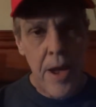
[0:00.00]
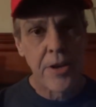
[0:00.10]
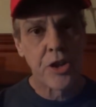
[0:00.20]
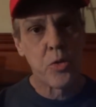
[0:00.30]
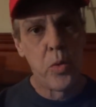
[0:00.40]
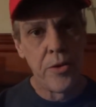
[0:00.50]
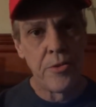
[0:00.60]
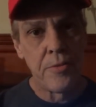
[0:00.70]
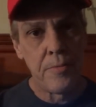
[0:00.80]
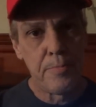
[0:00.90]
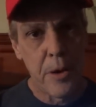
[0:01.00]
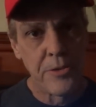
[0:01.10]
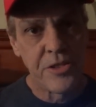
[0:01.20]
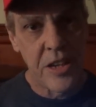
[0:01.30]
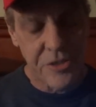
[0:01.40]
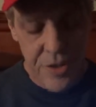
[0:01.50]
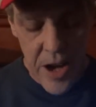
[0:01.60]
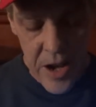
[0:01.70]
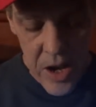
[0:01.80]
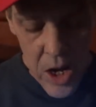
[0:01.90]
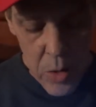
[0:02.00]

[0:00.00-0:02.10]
a Twitter post yesterday